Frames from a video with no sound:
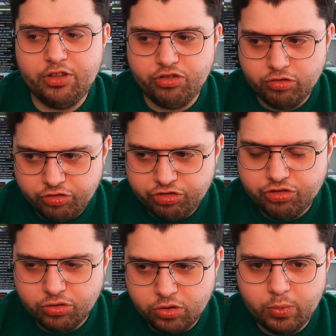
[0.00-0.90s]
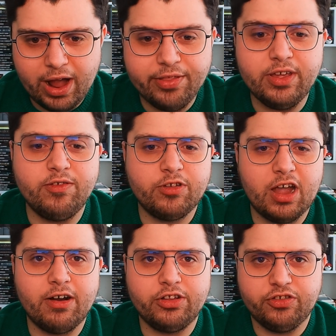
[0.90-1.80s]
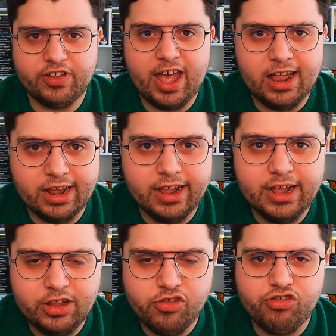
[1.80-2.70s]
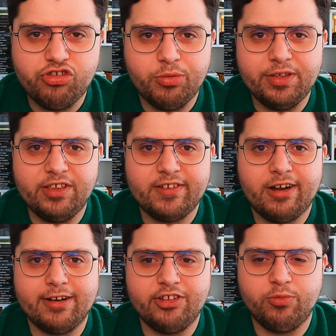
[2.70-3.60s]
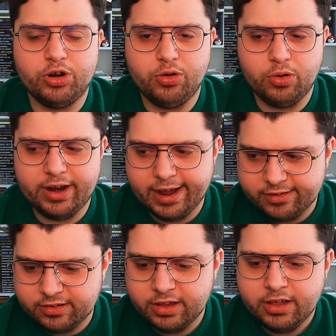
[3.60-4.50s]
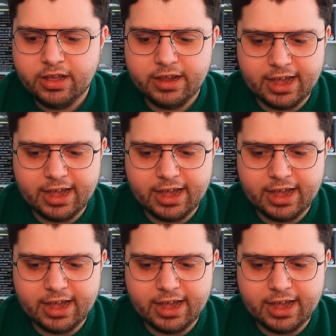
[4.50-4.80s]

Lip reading: it does show where these characters are heading. It does show where these characters want to go next.